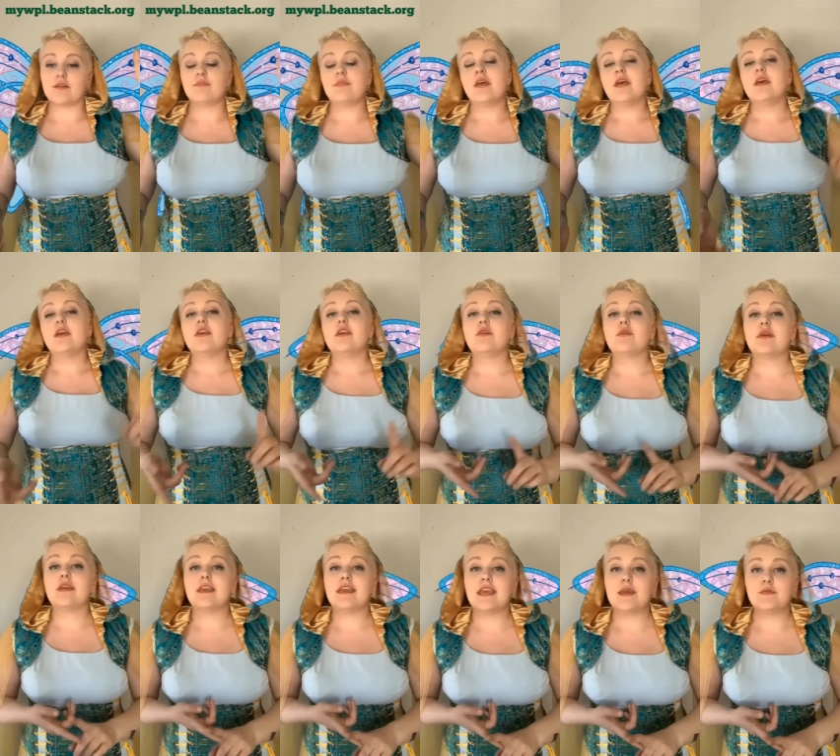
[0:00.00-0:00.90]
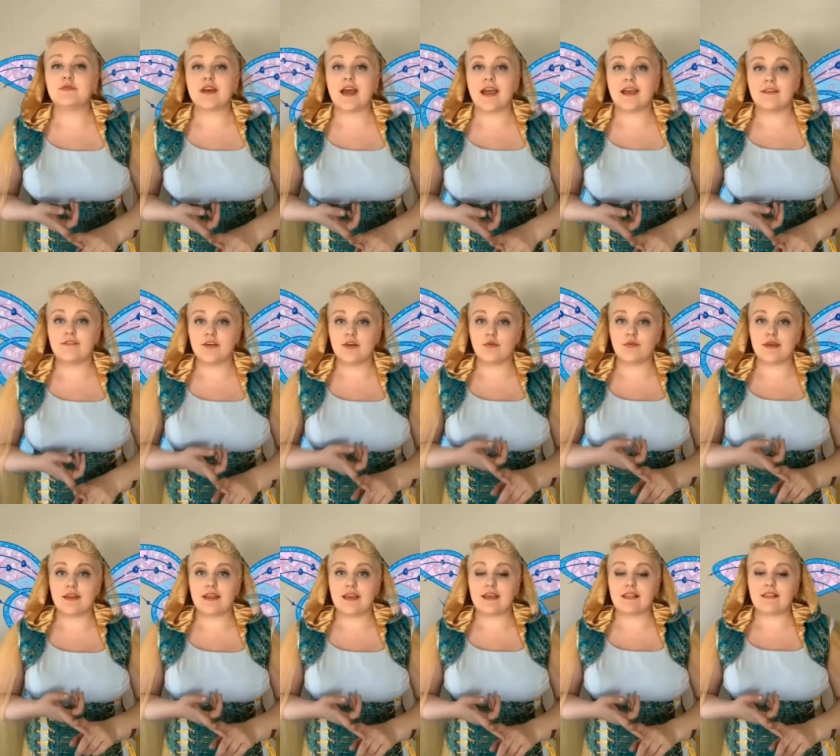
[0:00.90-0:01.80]
You can keep track of your
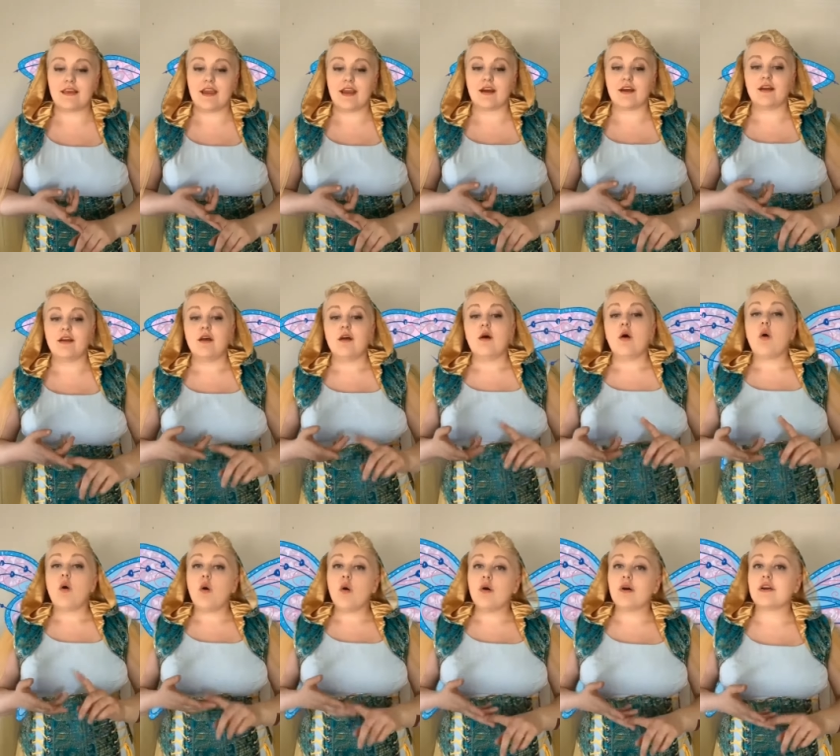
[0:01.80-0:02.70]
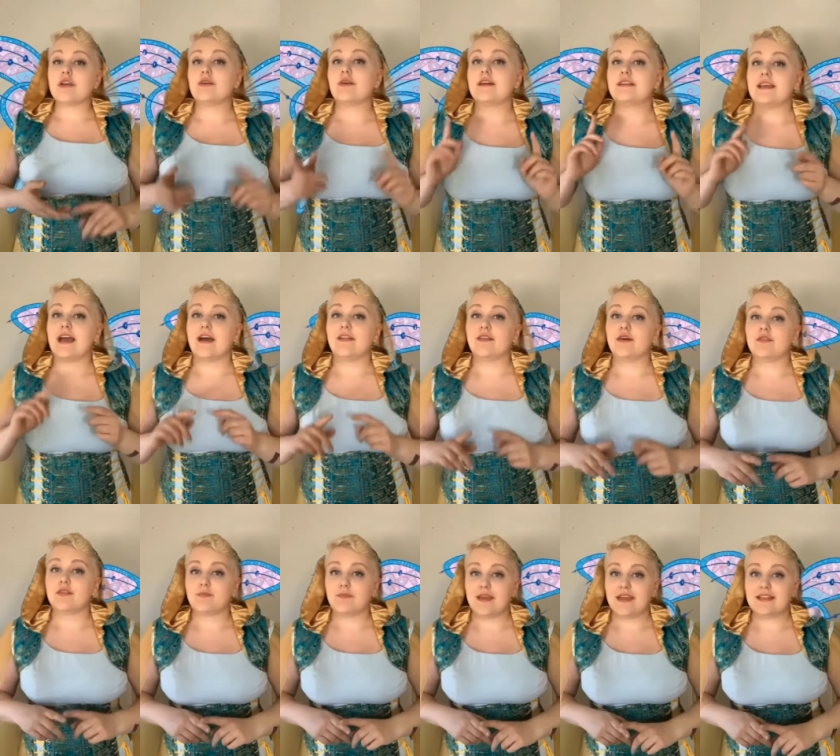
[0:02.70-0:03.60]
reading there, or you can download the
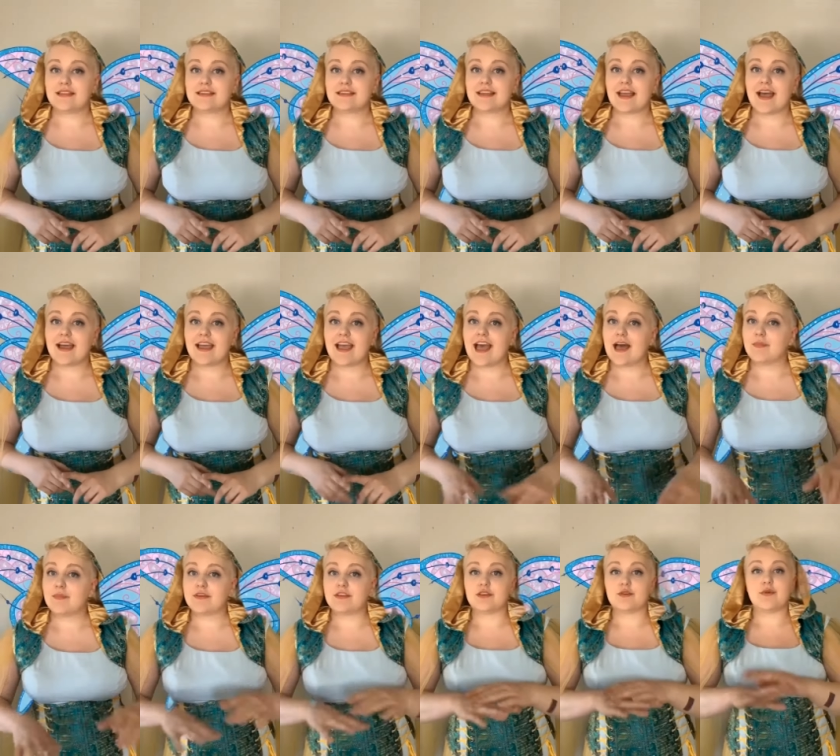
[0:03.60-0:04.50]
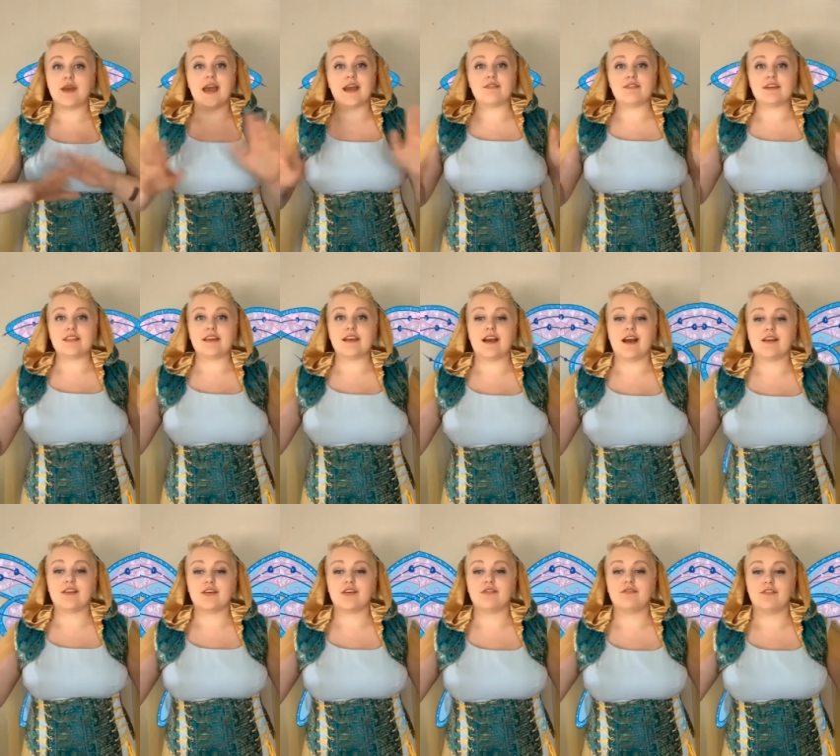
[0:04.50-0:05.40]
Beanstack app and do everything on
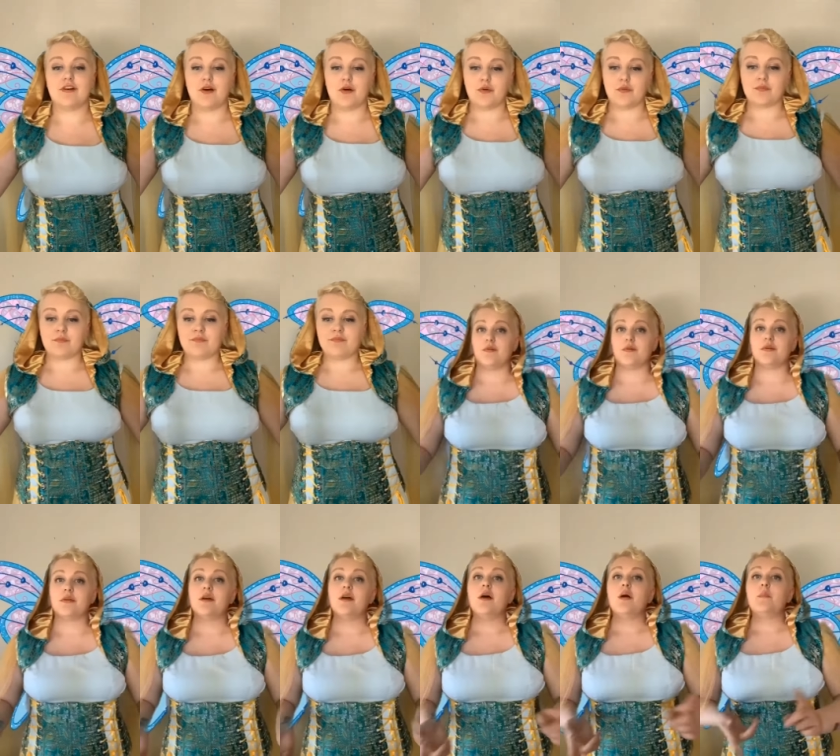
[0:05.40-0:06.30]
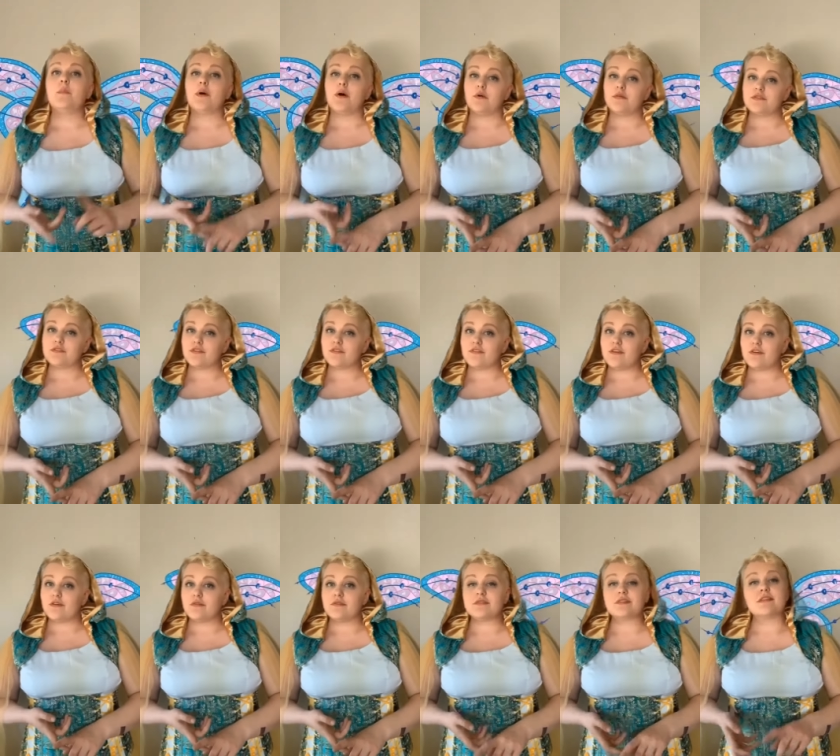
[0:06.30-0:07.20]
your phone. Post
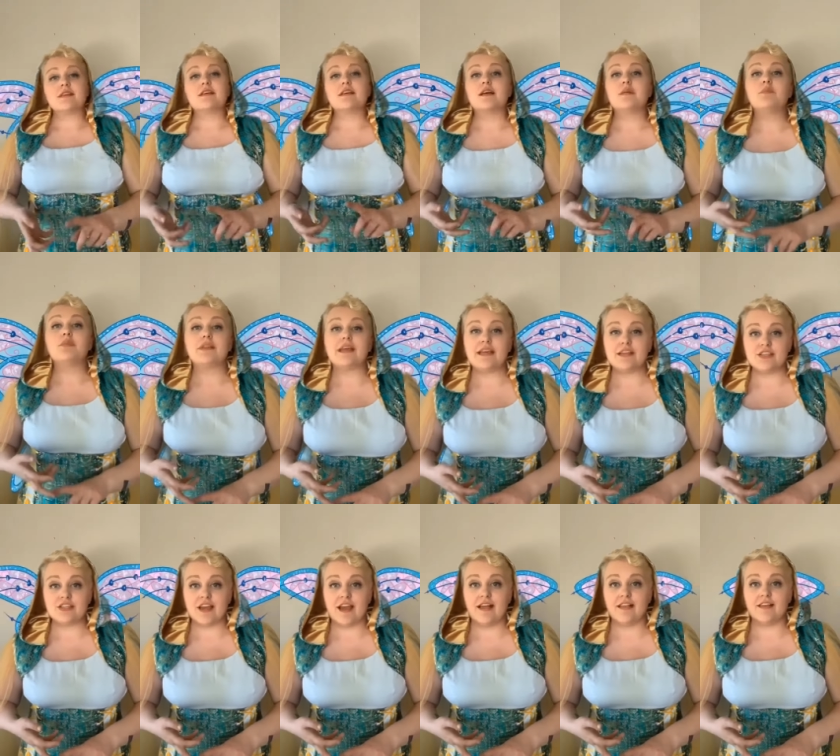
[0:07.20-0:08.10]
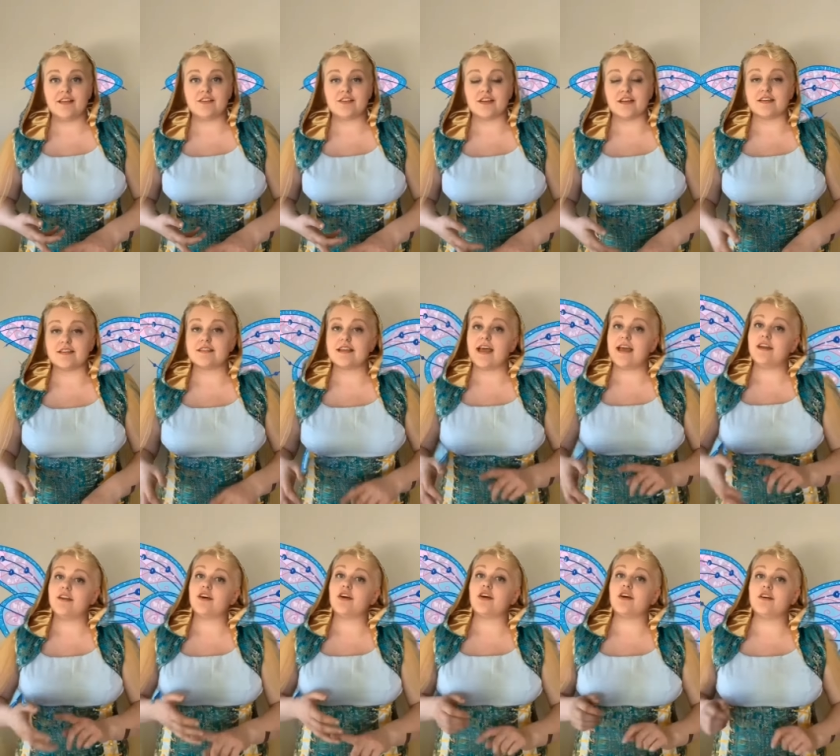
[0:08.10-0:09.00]
reviews, complete challenges, and
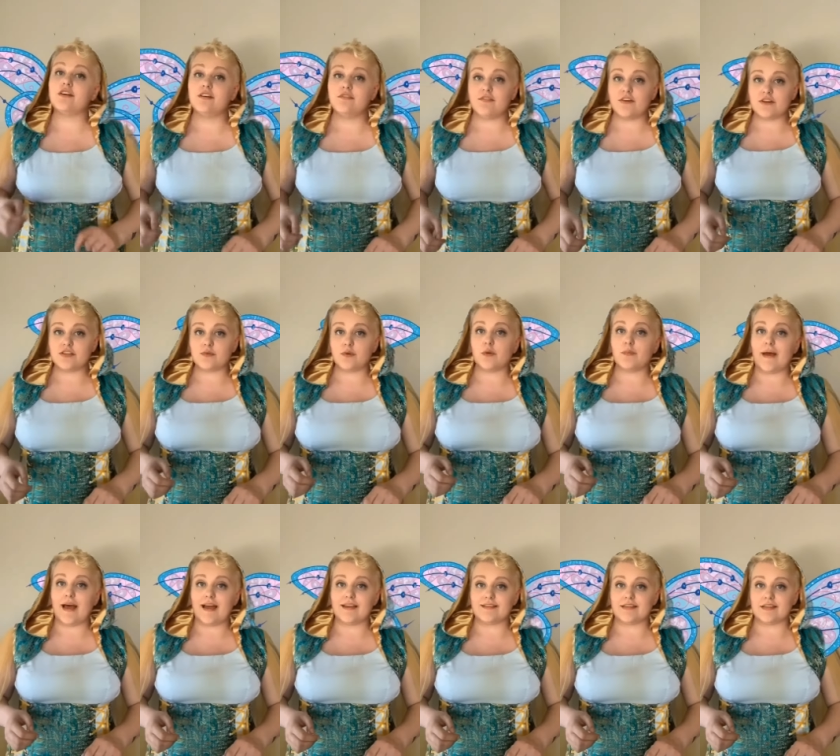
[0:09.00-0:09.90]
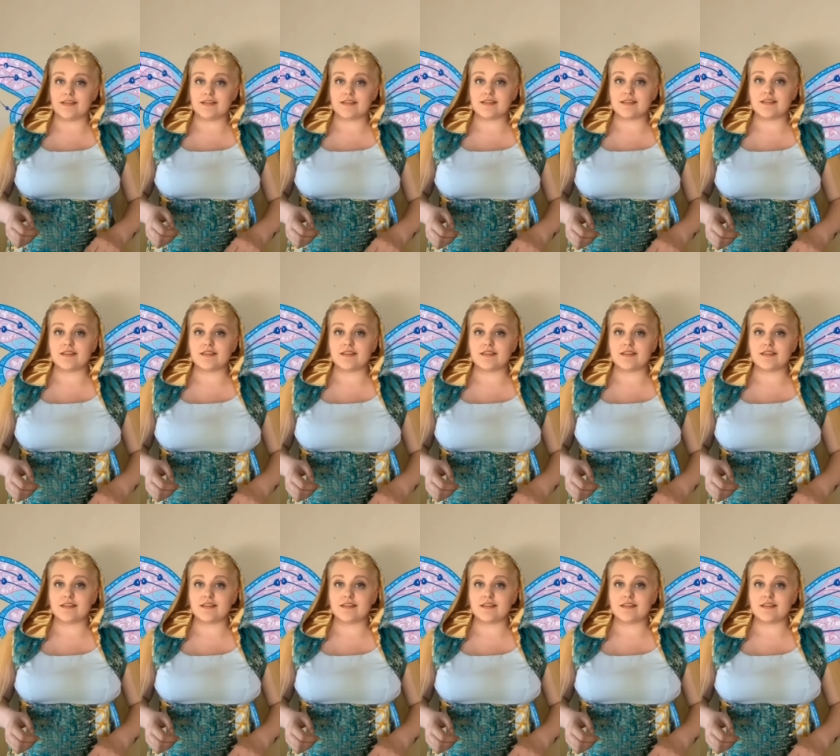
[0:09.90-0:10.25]
earn virtual badges.